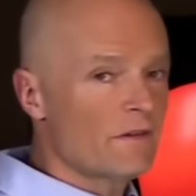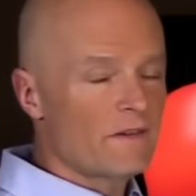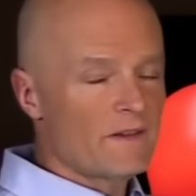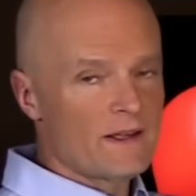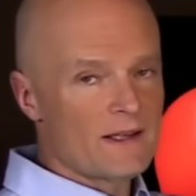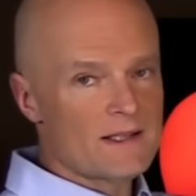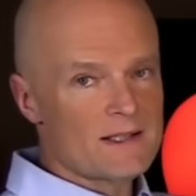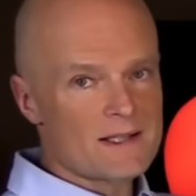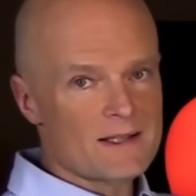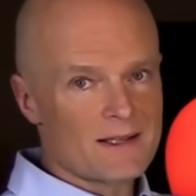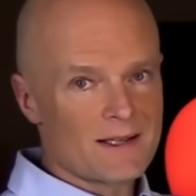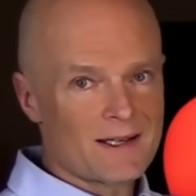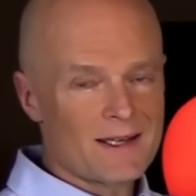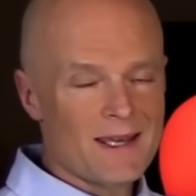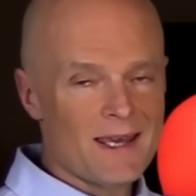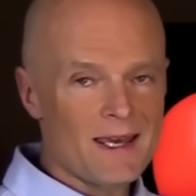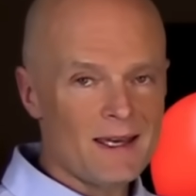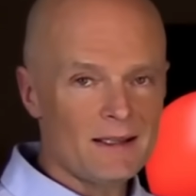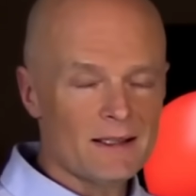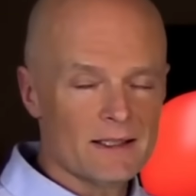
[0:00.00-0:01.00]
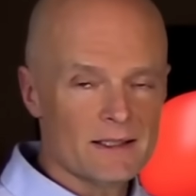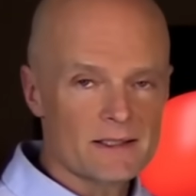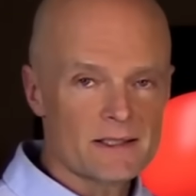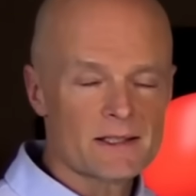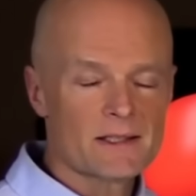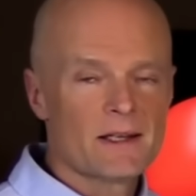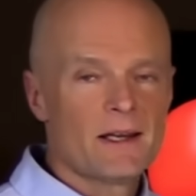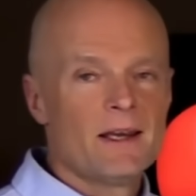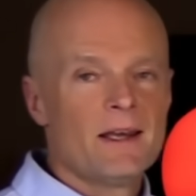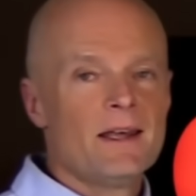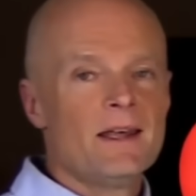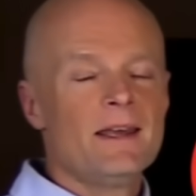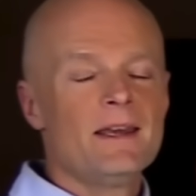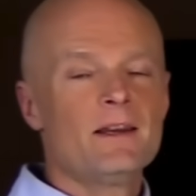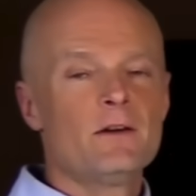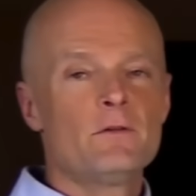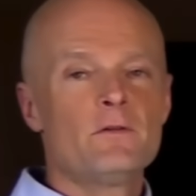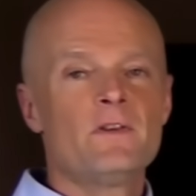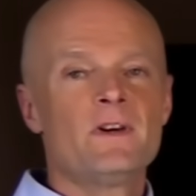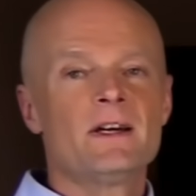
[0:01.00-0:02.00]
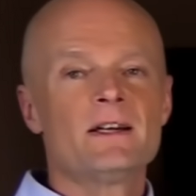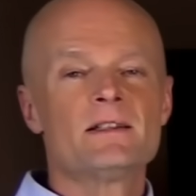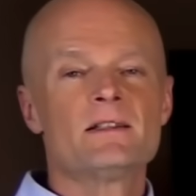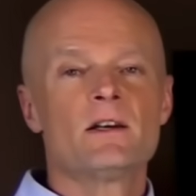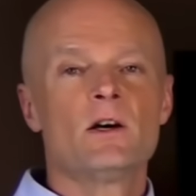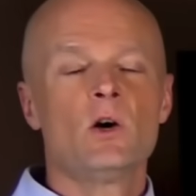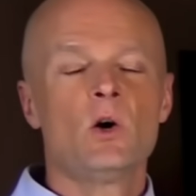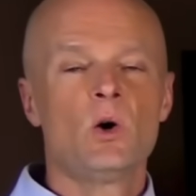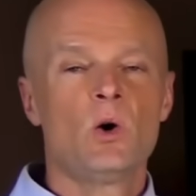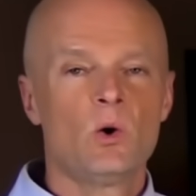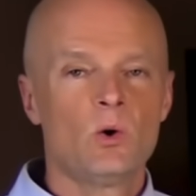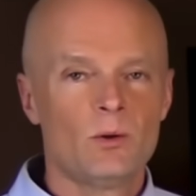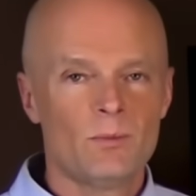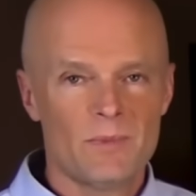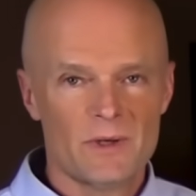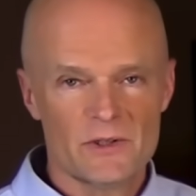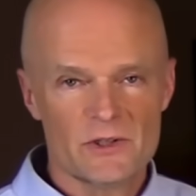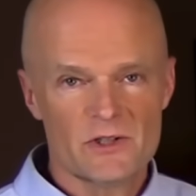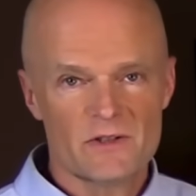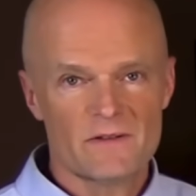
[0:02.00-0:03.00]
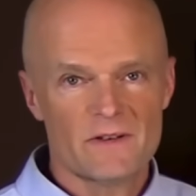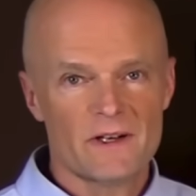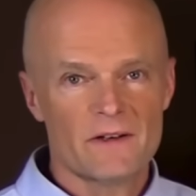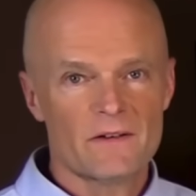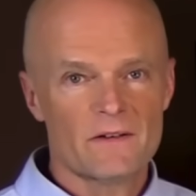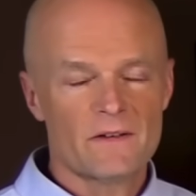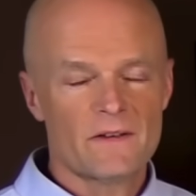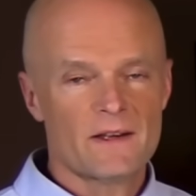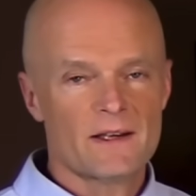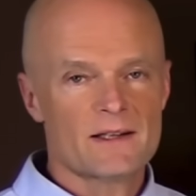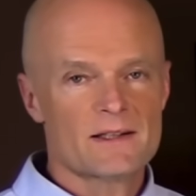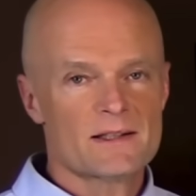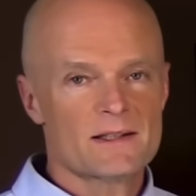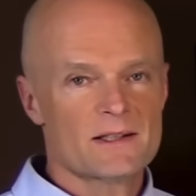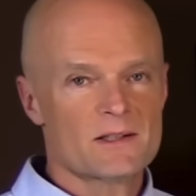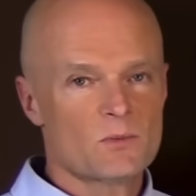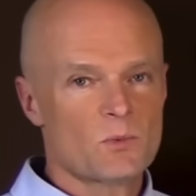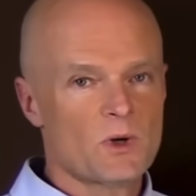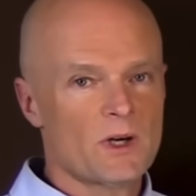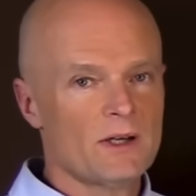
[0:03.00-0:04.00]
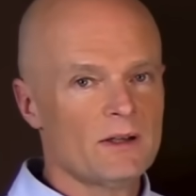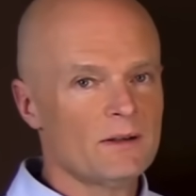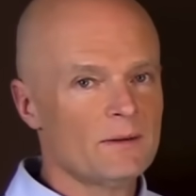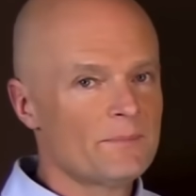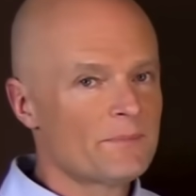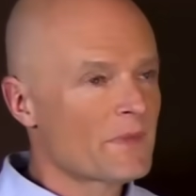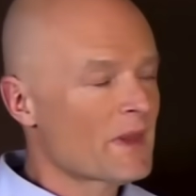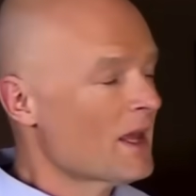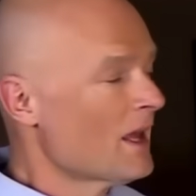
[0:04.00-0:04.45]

things that kill us, it affects a whole bunch of other things as well.